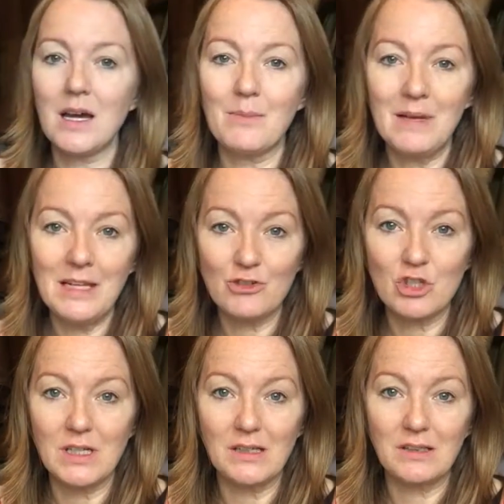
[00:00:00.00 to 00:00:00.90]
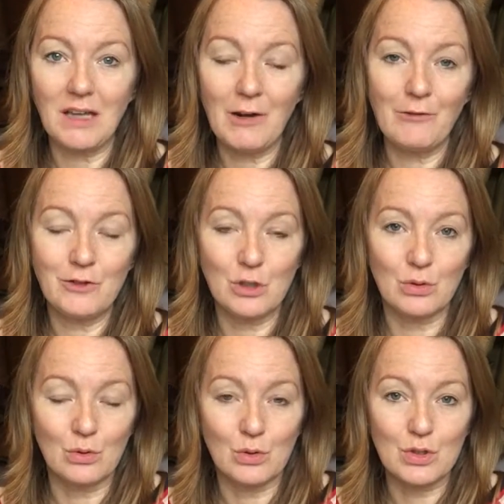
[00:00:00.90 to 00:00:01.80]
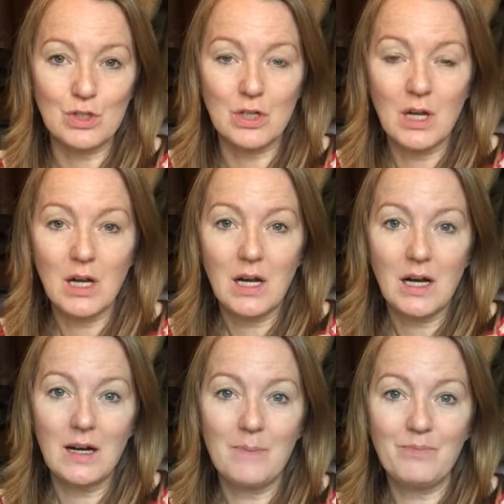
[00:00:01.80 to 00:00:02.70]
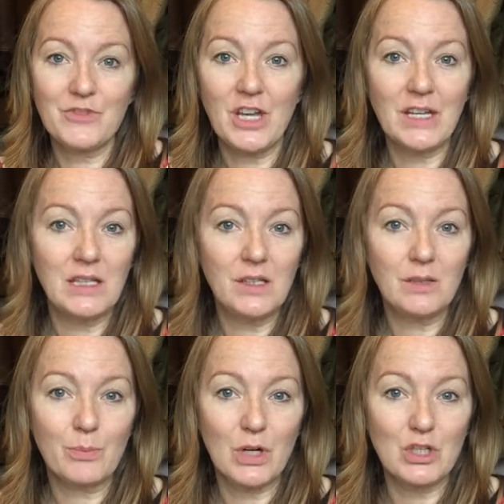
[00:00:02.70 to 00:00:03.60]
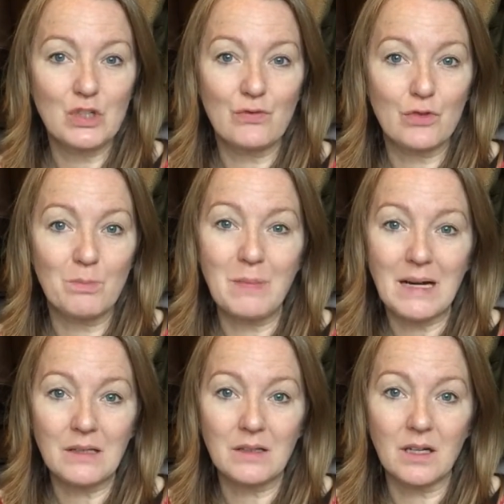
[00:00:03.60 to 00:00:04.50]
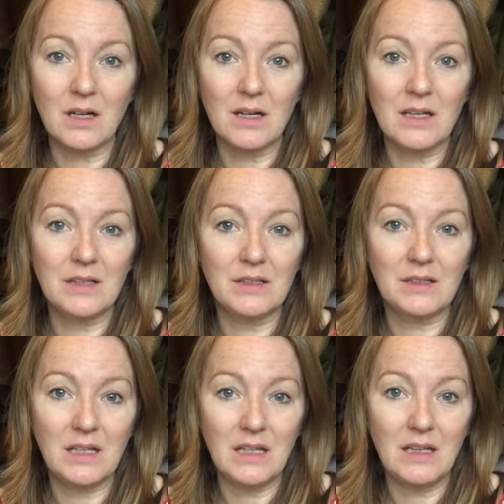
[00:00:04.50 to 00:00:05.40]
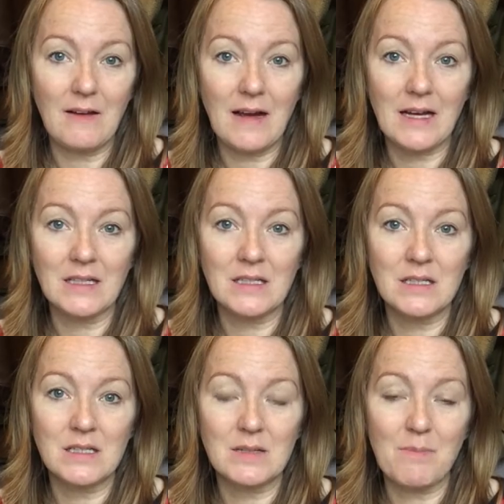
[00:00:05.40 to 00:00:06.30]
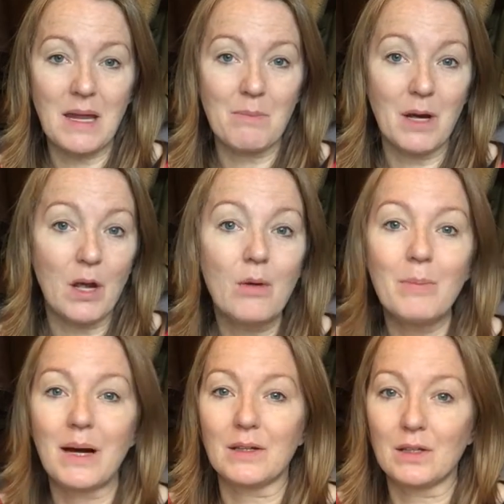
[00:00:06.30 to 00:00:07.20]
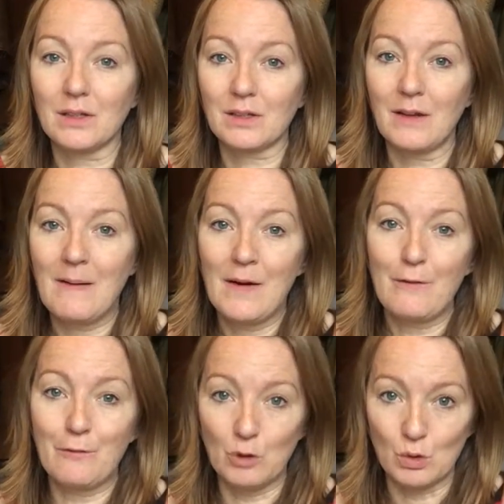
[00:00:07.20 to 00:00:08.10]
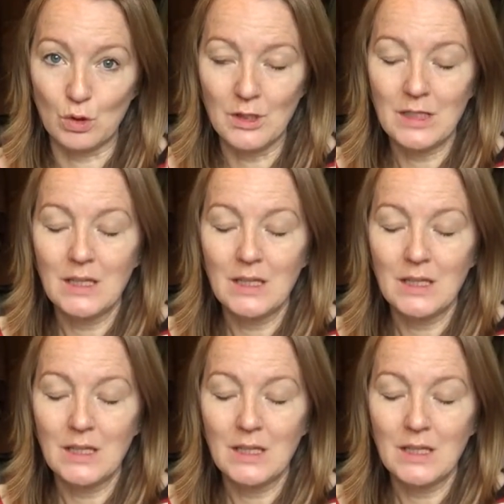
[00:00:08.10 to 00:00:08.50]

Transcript: am literally self-taught. Taking inspiration from bags that I see and make my own patterns for.